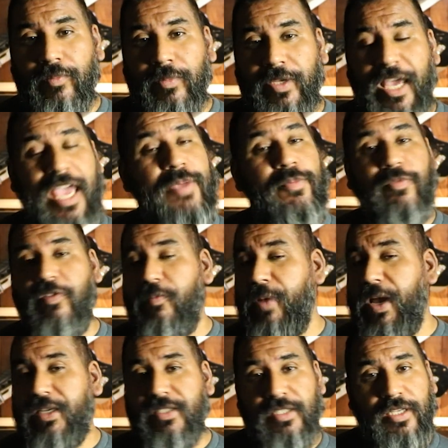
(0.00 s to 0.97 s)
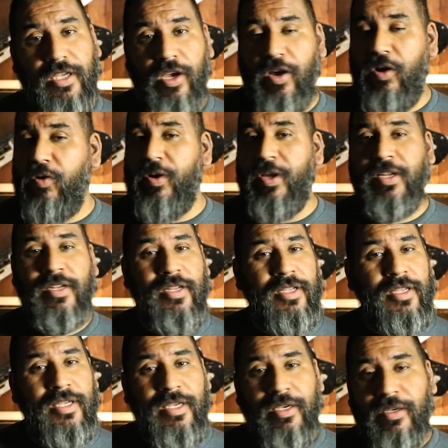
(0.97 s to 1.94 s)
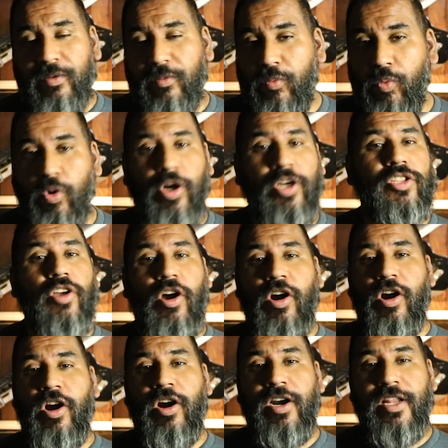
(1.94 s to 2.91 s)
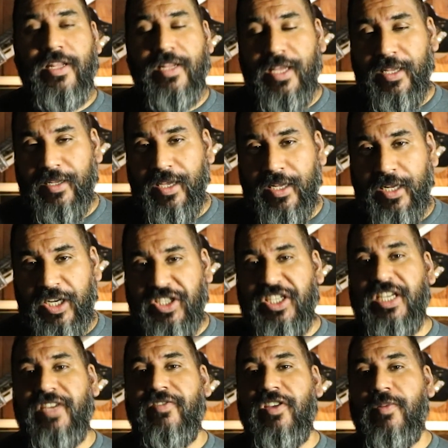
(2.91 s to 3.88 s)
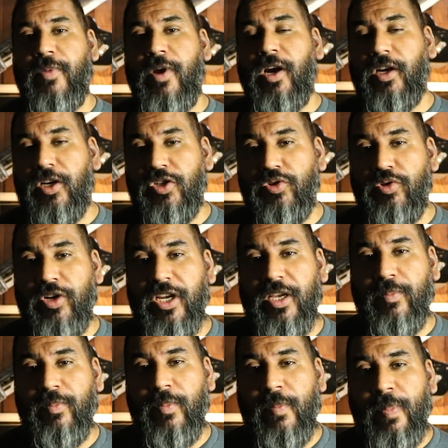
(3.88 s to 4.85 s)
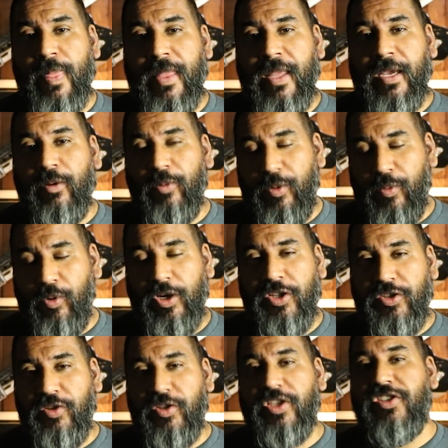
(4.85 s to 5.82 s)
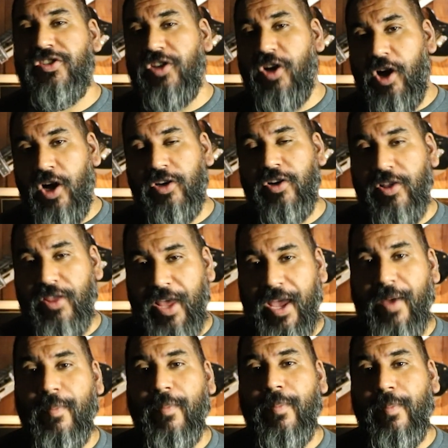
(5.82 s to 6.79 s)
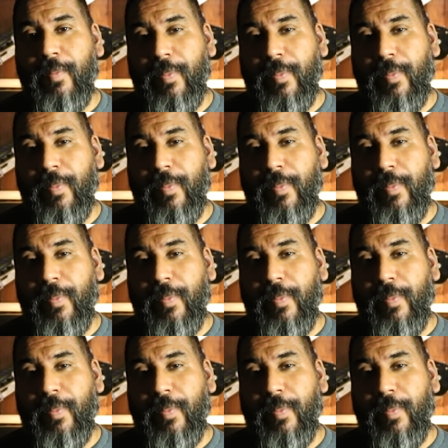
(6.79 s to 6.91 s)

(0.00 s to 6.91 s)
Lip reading: came from Mexico and worked hard and achieved the American dream. We want to do this to honor them.